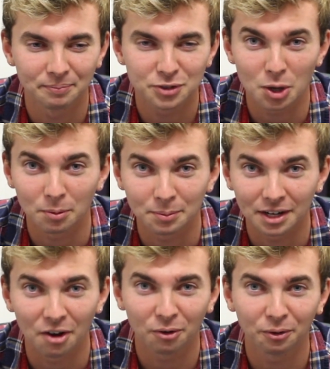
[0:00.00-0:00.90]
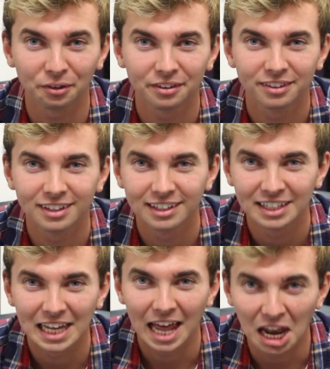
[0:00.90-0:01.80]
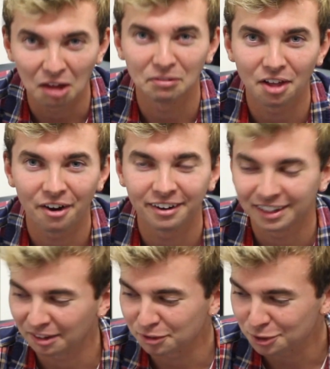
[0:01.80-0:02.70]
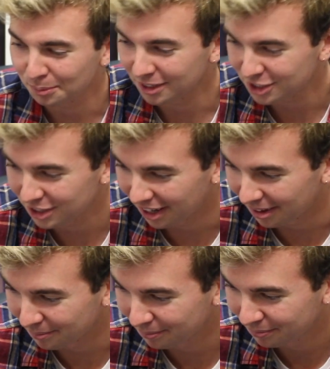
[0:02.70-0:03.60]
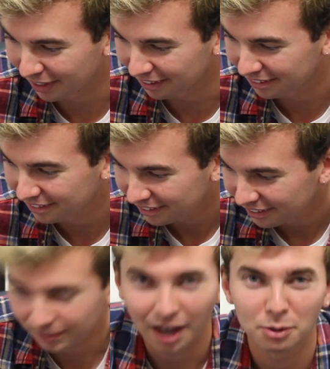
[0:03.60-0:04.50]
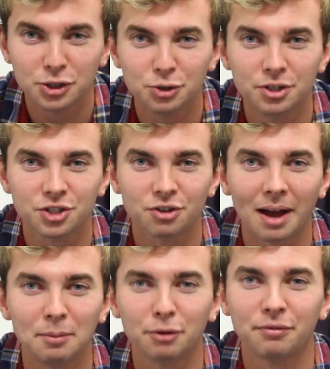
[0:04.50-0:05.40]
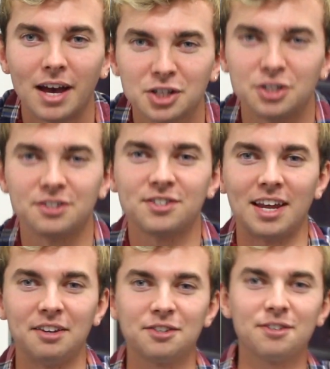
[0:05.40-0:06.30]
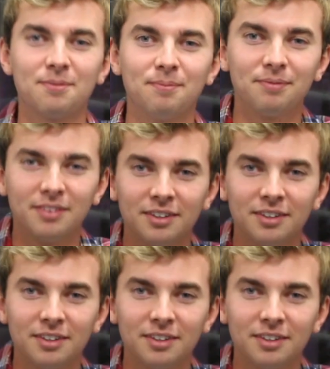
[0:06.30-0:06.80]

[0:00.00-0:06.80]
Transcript: So I'm gonna be an uncle. I love Lauren. I love you so much. Yeah. How would you describe your fashion sense?